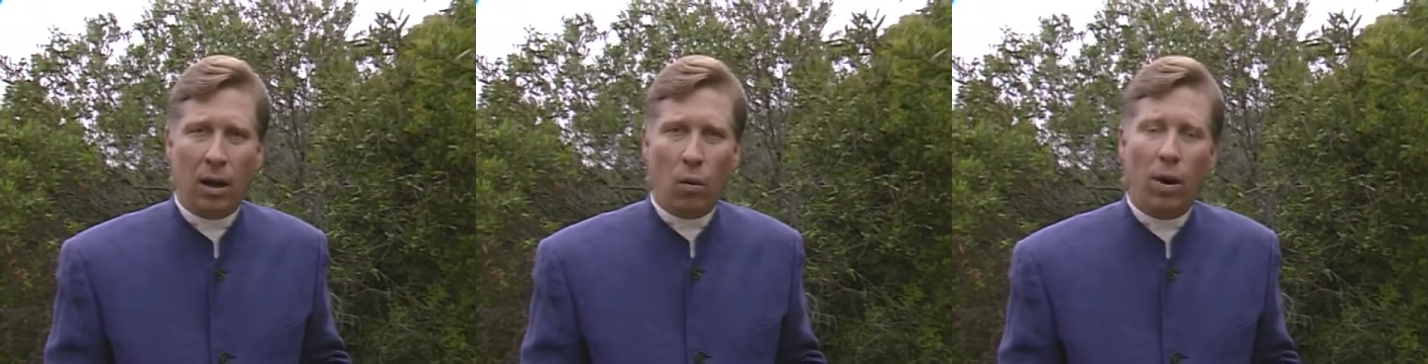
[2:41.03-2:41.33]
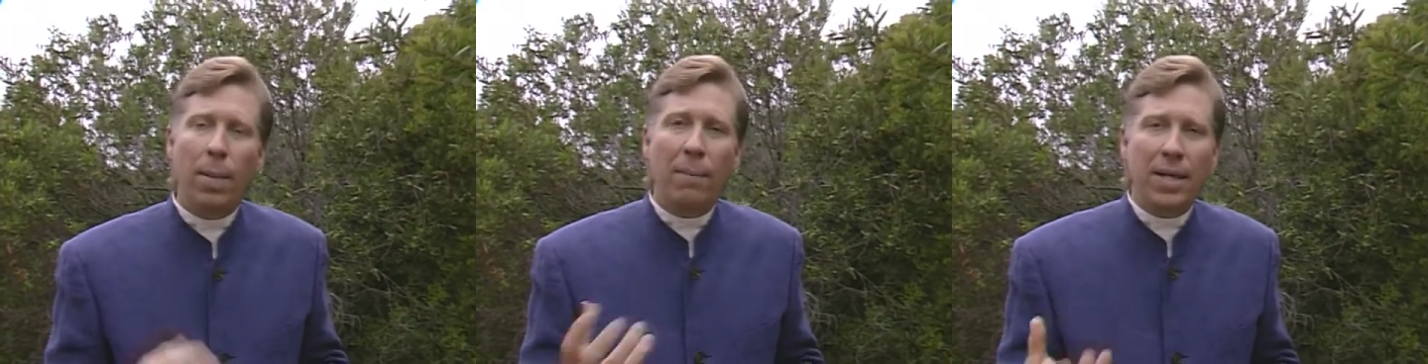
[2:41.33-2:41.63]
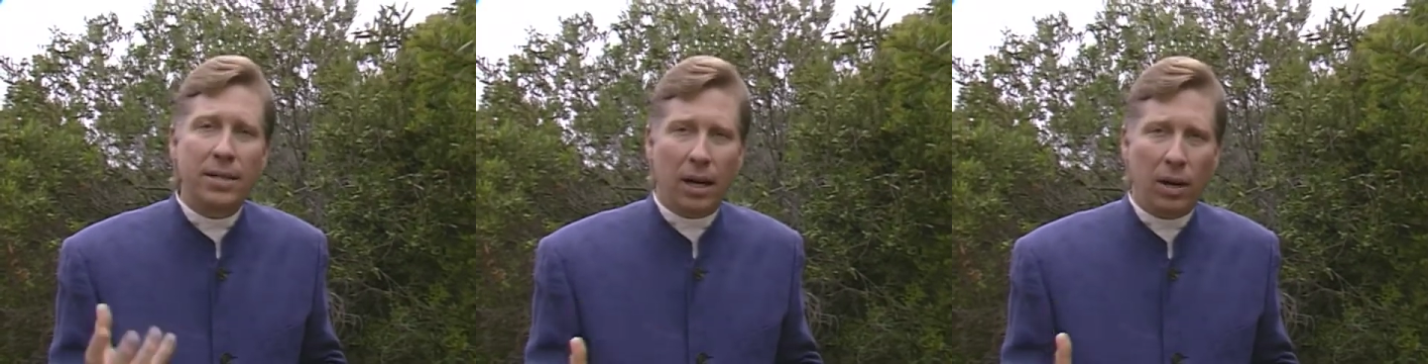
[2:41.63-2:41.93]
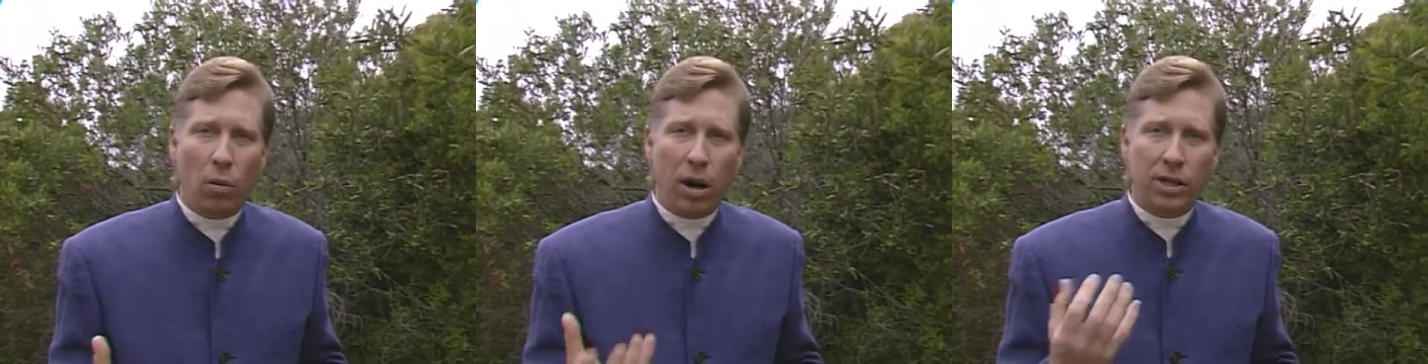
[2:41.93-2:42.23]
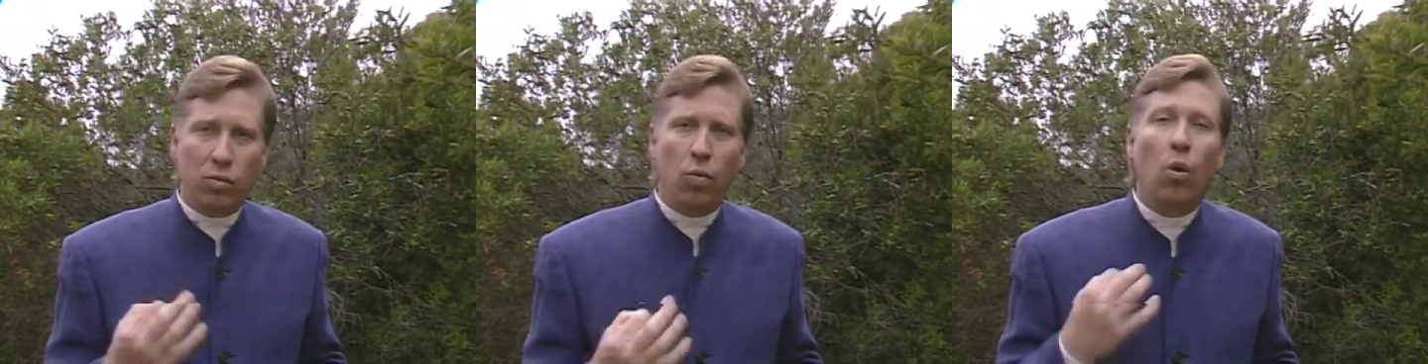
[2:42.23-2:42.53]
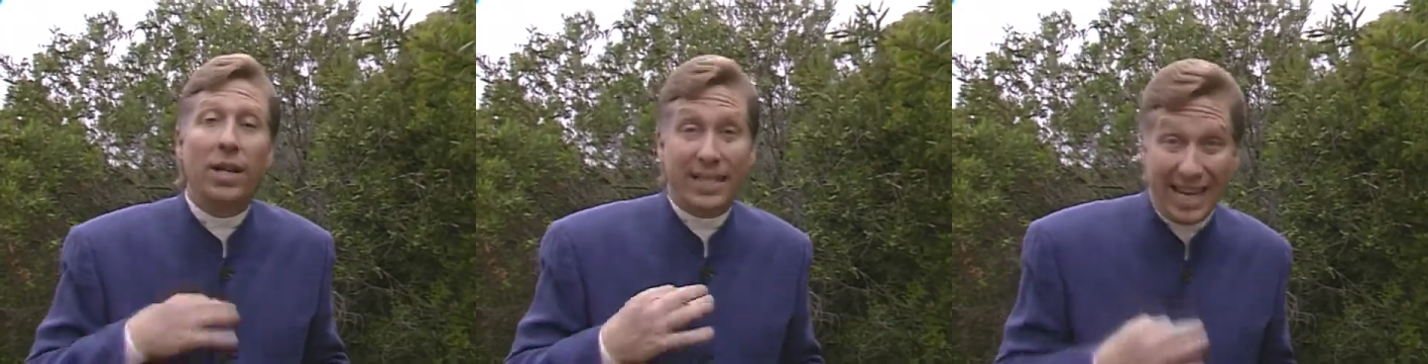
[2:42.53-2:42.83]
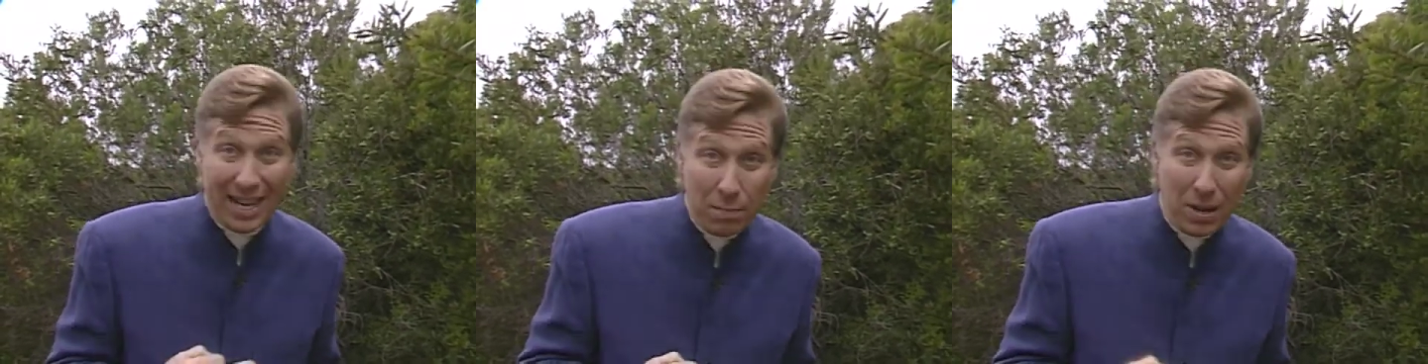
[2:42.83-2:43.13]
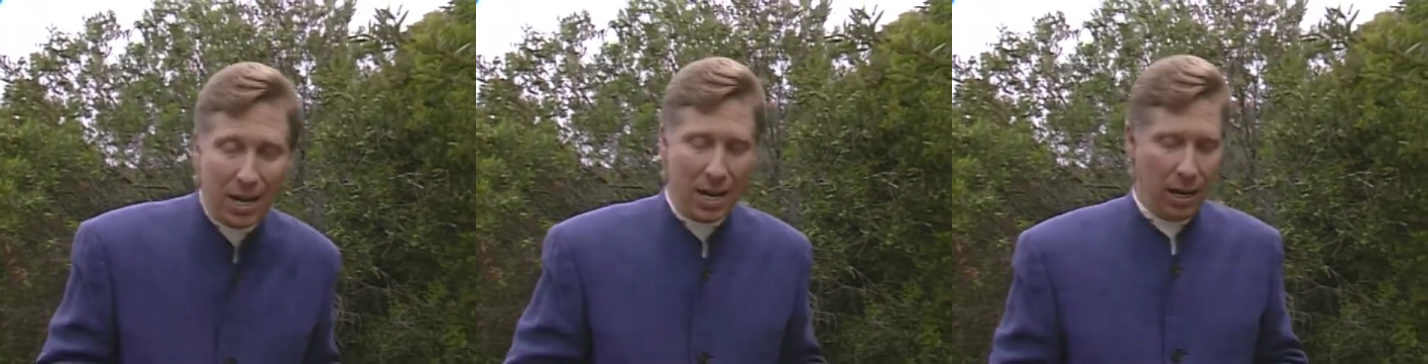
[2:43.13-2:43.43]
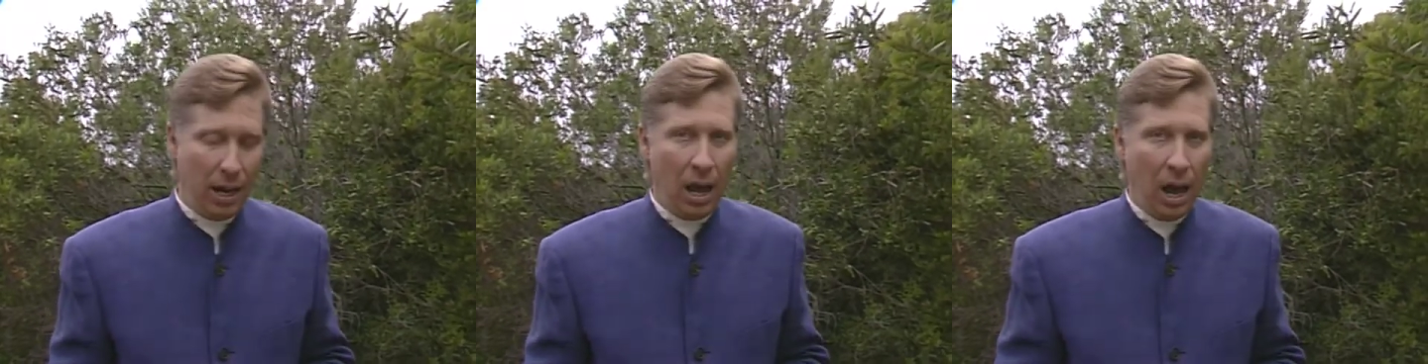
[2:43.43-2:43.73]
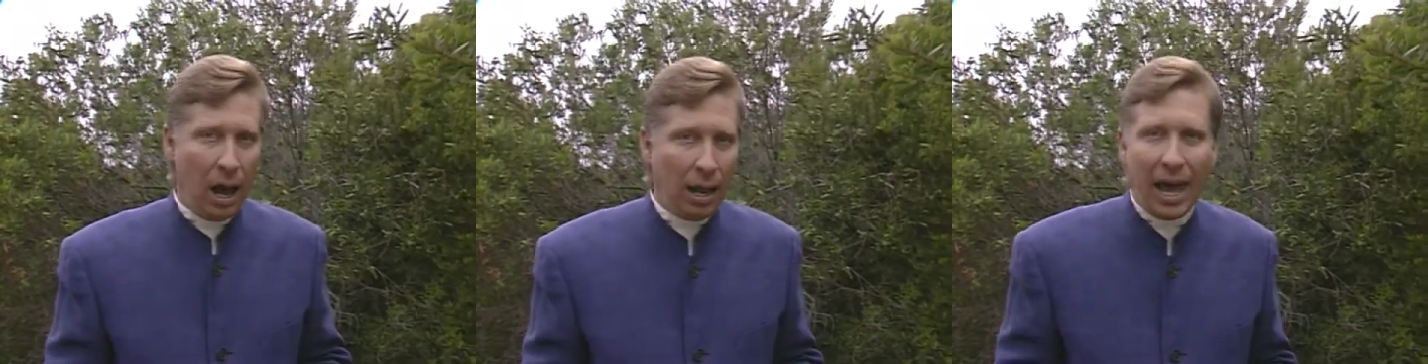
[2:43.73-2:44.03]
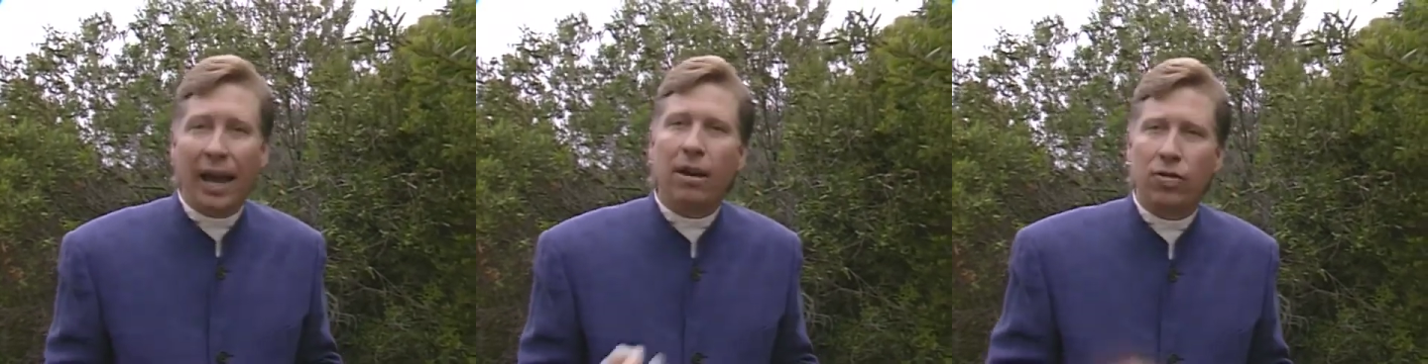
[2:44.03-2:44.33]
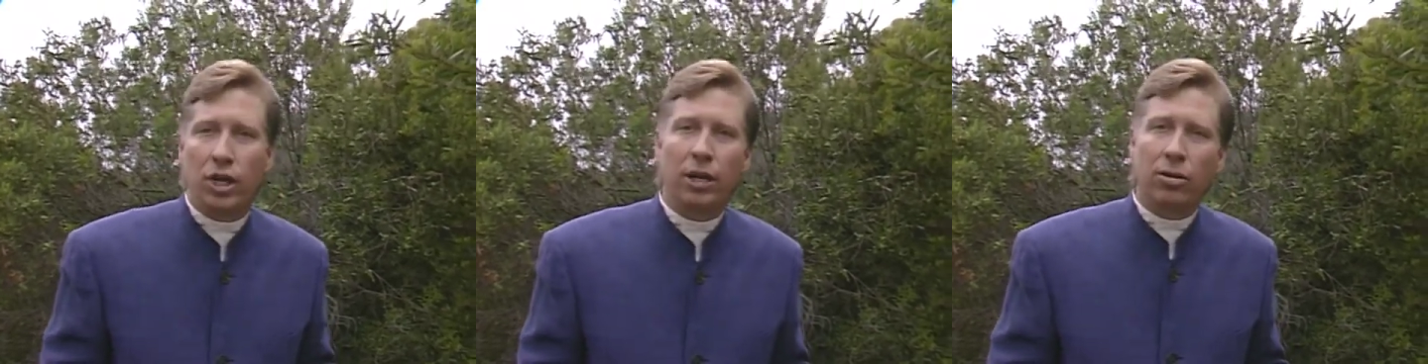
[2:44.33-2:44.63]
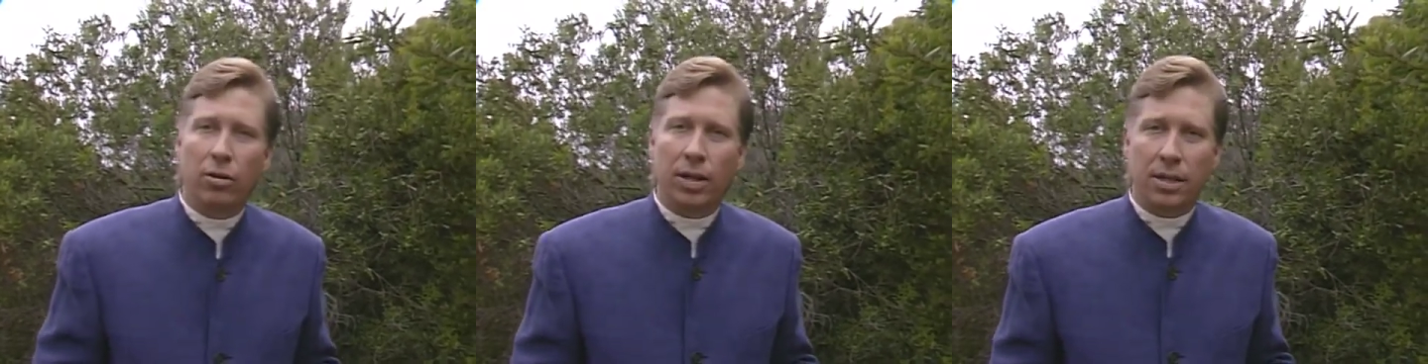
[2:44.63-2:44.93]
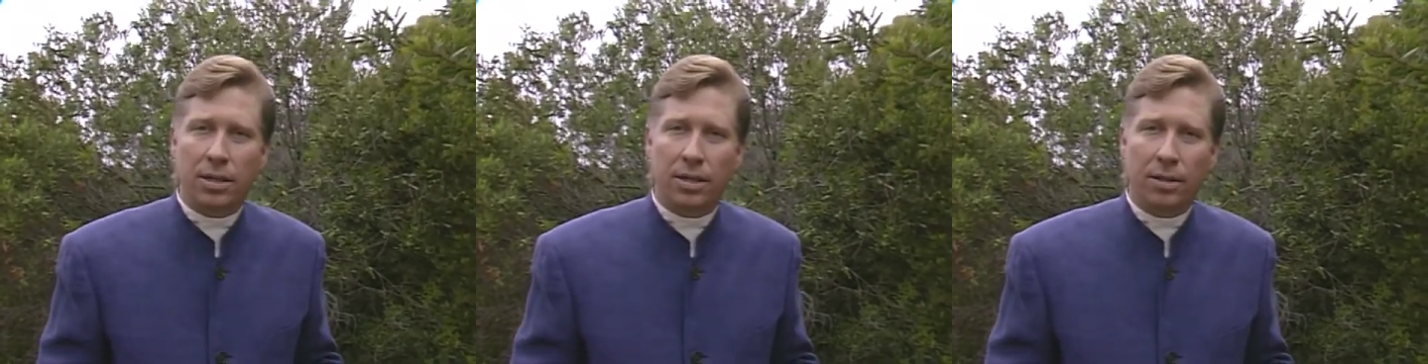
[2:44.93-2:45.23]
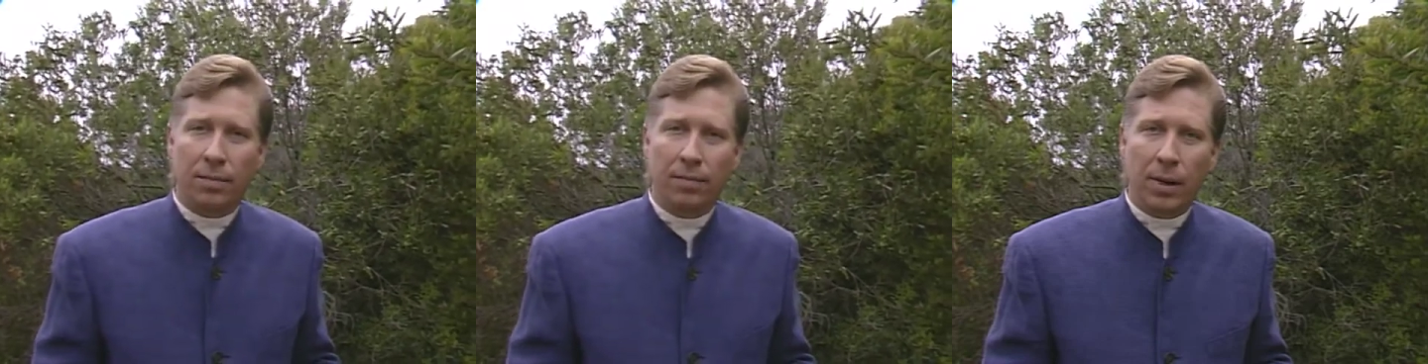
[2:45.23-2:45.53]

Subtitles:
what it basically was in me a lack of gentleness.